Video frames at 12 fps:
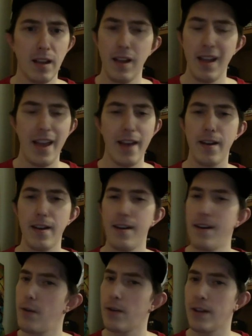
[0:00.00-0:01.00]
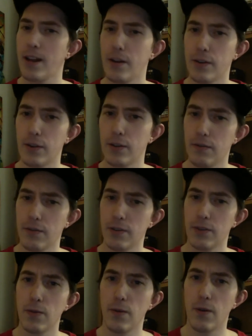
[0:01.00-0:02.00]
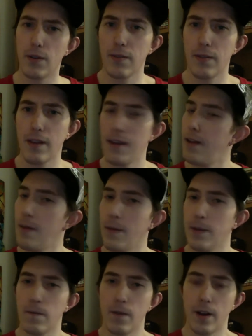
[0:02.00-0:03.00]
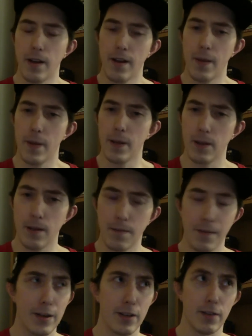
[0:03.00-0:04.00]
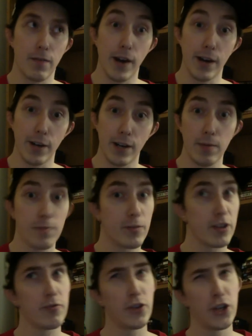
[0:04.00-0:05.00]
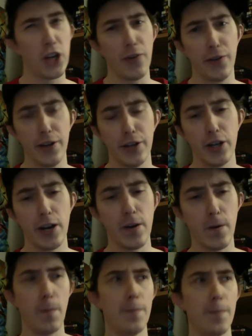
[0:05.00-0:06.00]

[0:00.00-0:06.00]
and, and other characters of the sort in this in this uh, not just franchise but just genre in general.